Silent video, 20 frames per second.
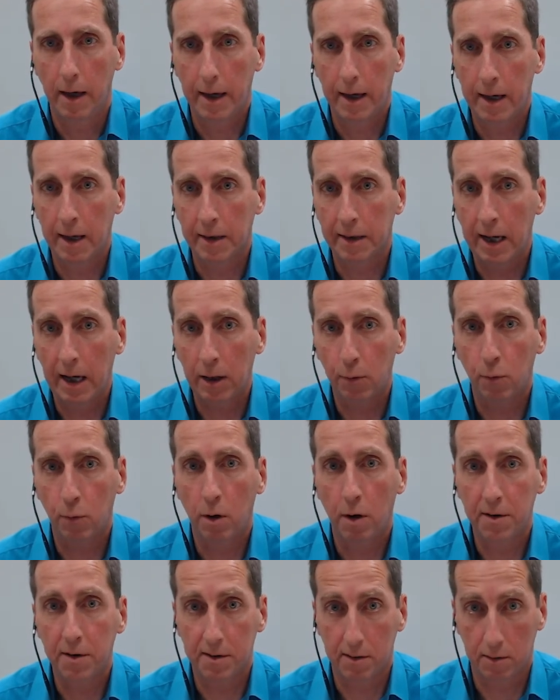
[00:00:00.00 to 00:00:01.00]
And that
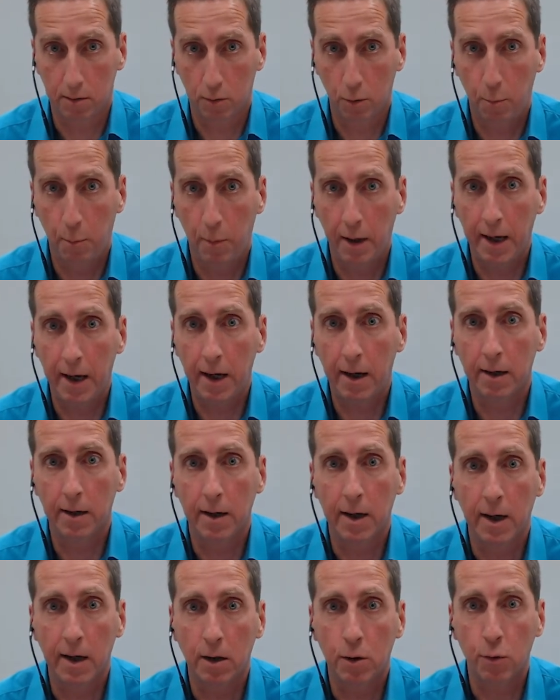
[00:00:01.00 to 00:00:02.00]
was to play
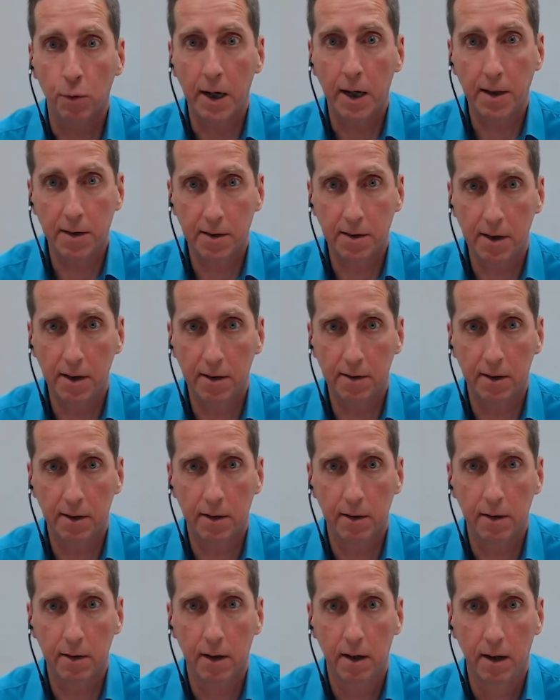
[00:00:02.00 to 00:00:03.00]
a great
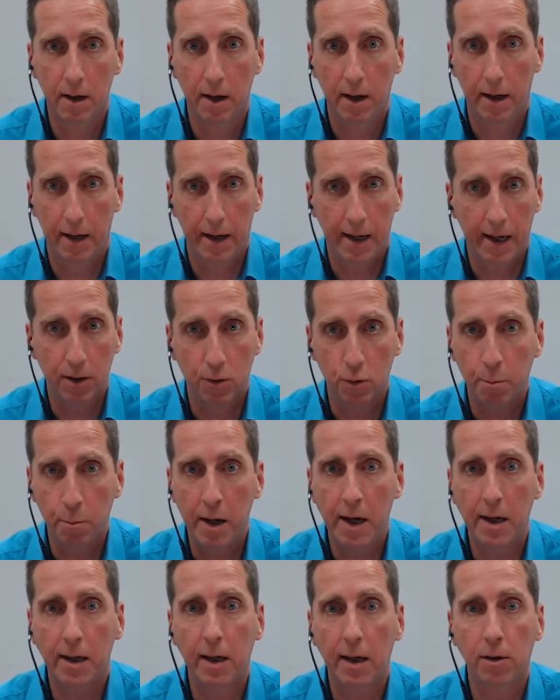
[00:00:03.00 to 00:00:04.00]
season and to
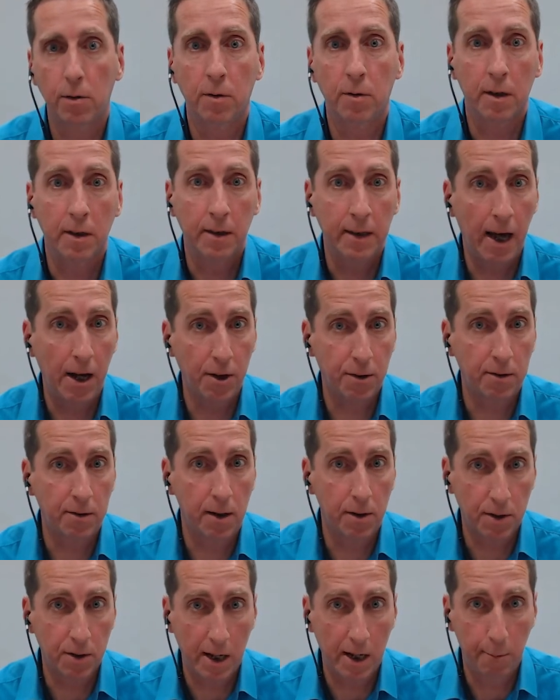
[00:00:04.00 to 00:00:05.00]
make it to the
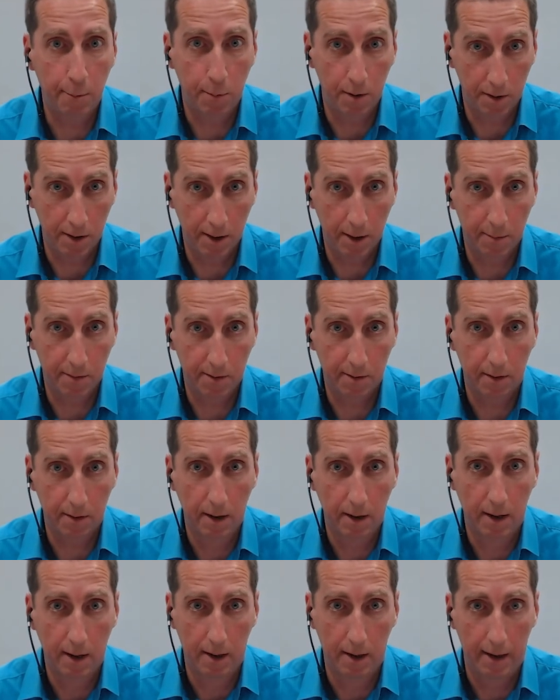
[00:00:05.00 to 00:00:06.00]
national championships
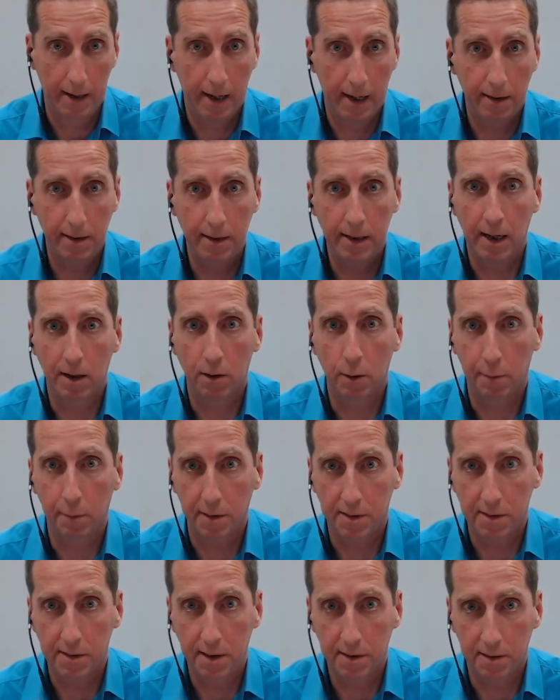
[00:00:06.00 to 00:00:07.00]
at the end of the
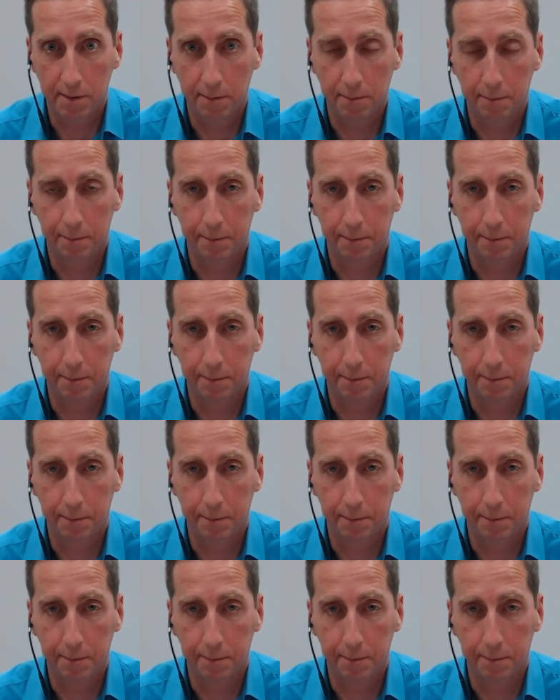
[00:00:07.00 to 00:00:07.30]
season.